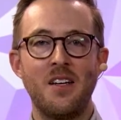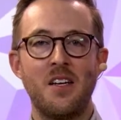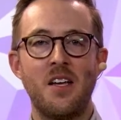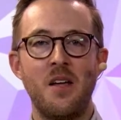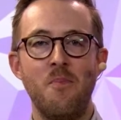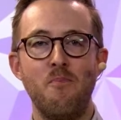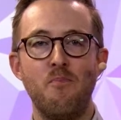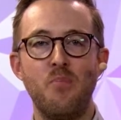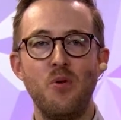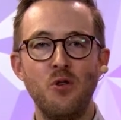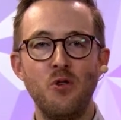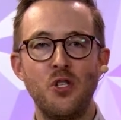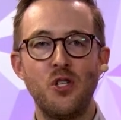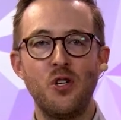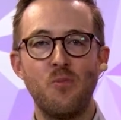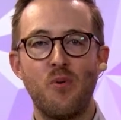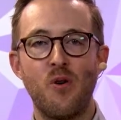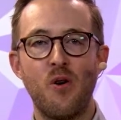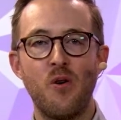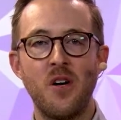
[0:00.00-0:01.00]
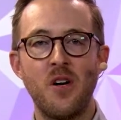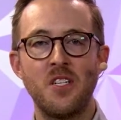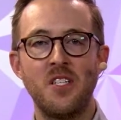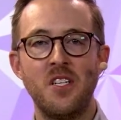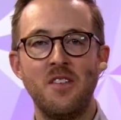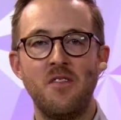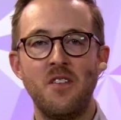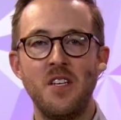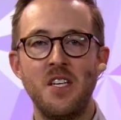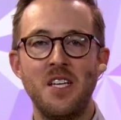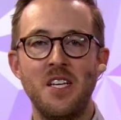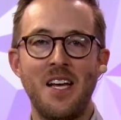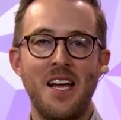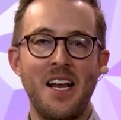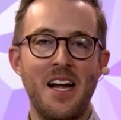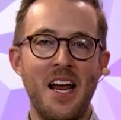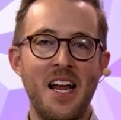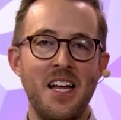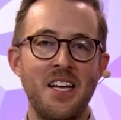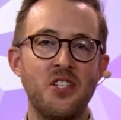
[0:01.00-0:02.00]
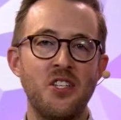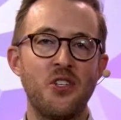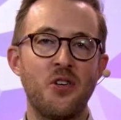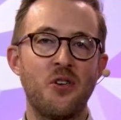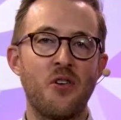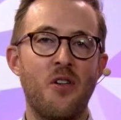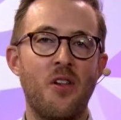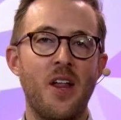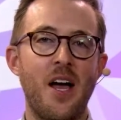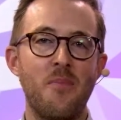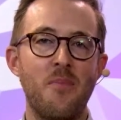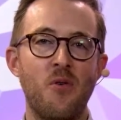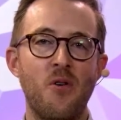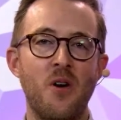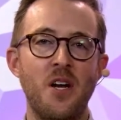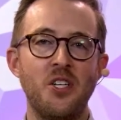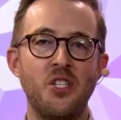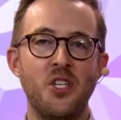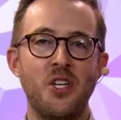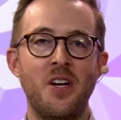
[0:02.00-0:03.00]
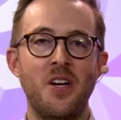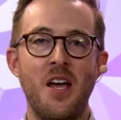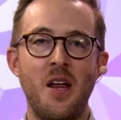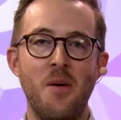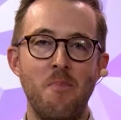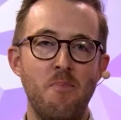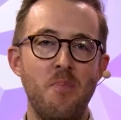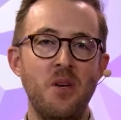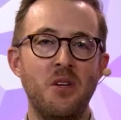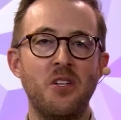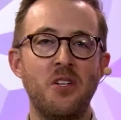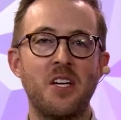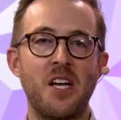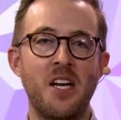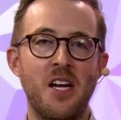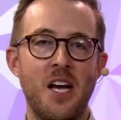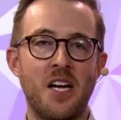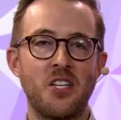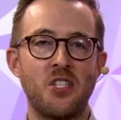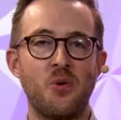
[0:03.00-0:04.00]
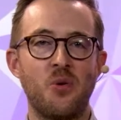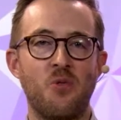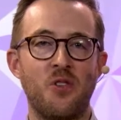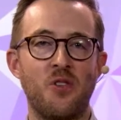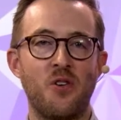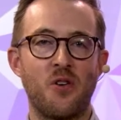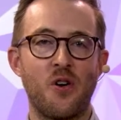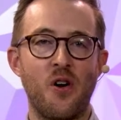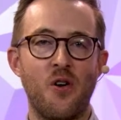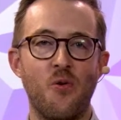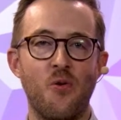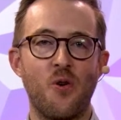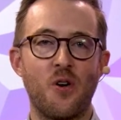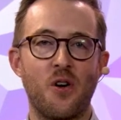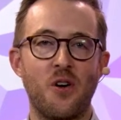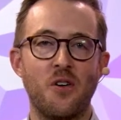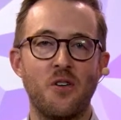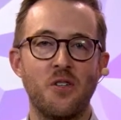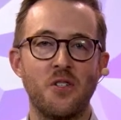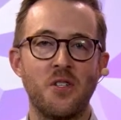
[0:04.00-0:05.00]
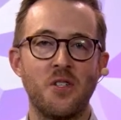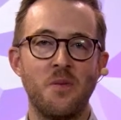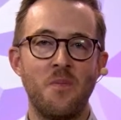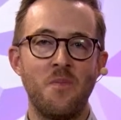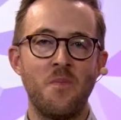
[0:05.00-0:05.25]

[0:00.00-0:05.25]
can boost your productivity, enhance your collaboration, and build a connection with your coworkers.